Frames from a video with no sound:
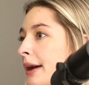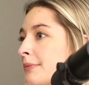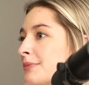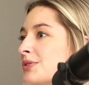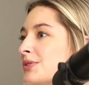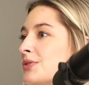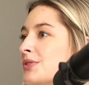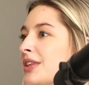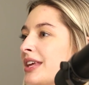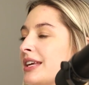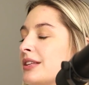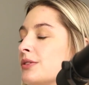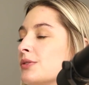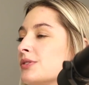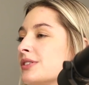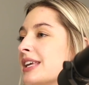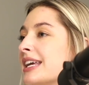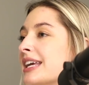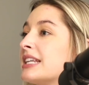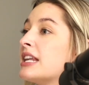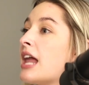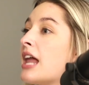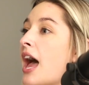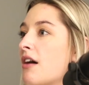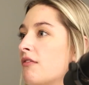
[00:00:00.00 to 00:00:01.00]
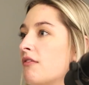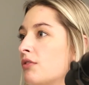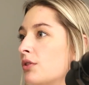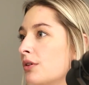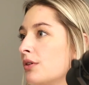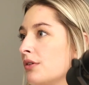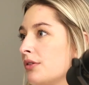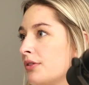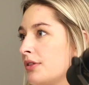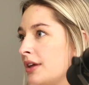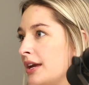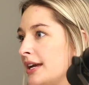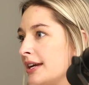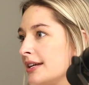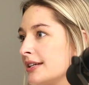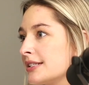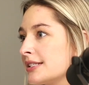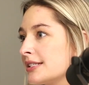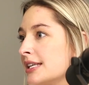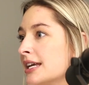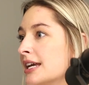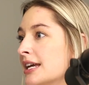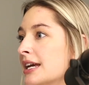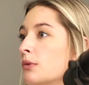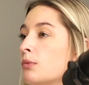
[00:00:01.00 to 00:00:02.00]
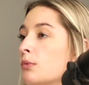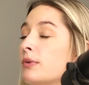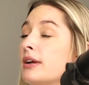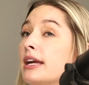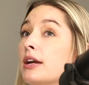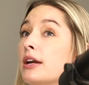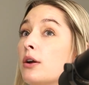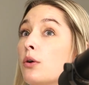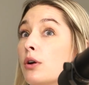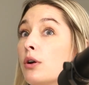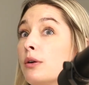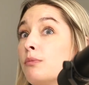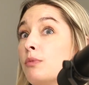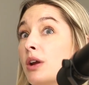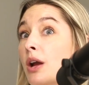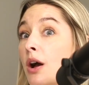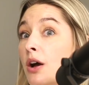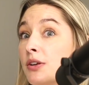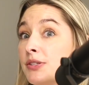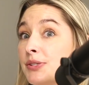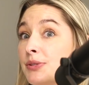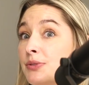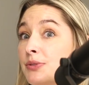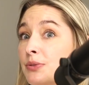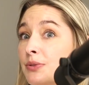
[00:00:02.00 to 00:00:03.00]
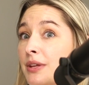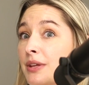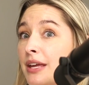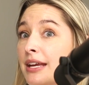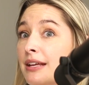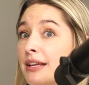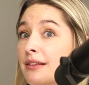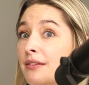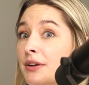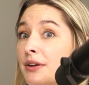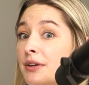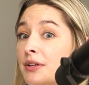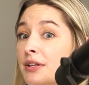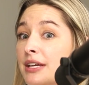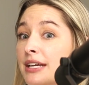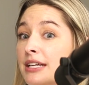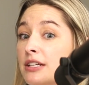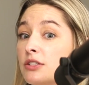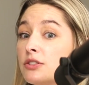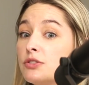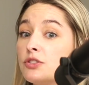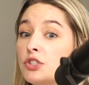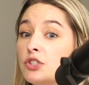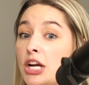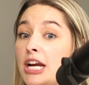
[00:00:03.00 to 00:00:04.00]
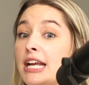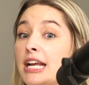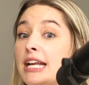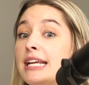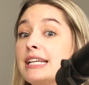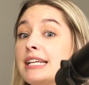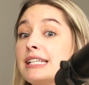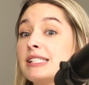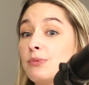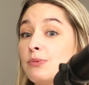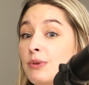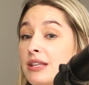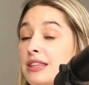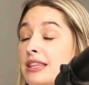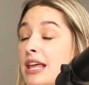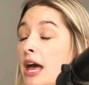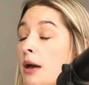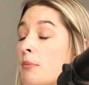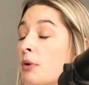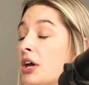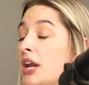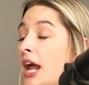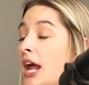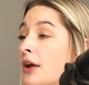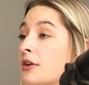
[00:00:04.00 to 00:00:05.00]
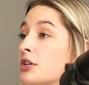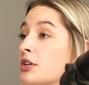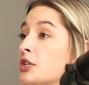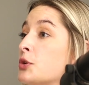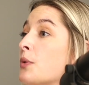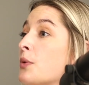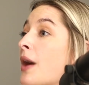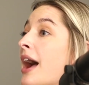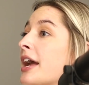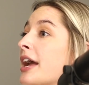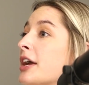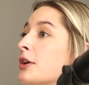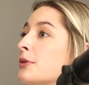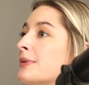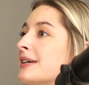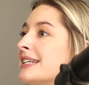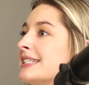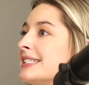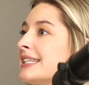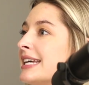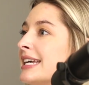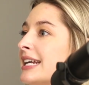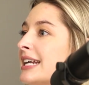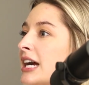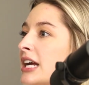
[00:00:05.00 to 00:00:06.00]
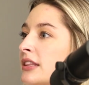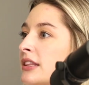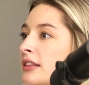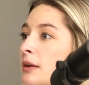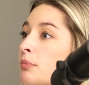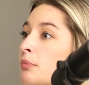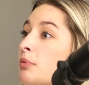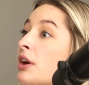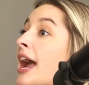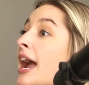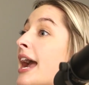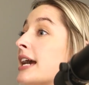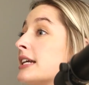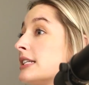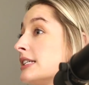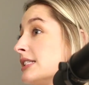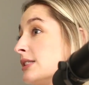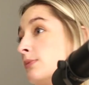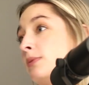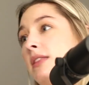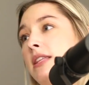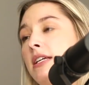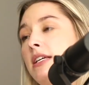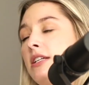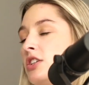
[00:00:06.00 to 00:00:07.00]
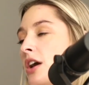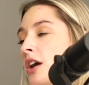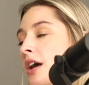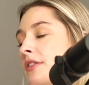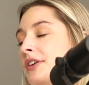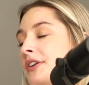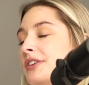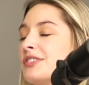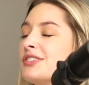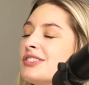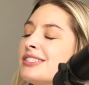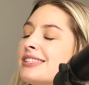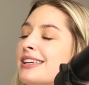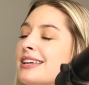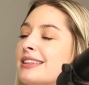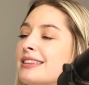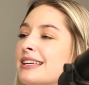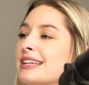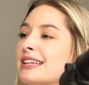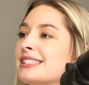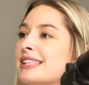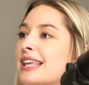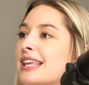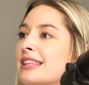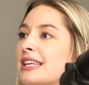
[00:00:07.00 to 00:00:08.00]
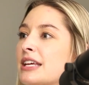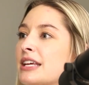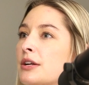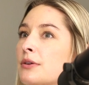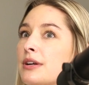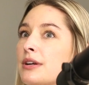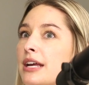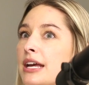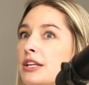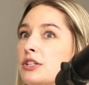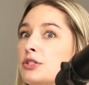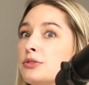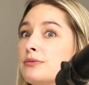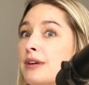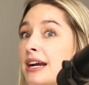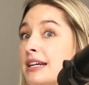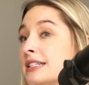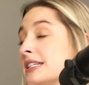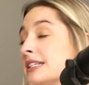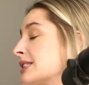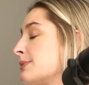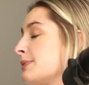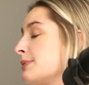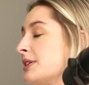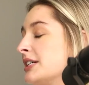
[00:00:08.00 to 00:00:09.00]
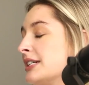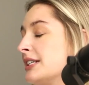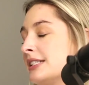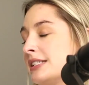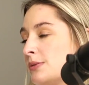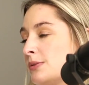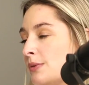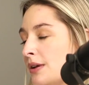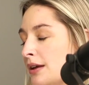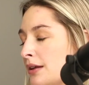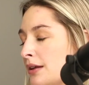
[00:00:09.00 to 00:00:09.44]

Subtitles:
So like those like novel things. We also do like little like trainings with them on how to do IOA data and they practice with each other. Just like things that they don't get direct experience with.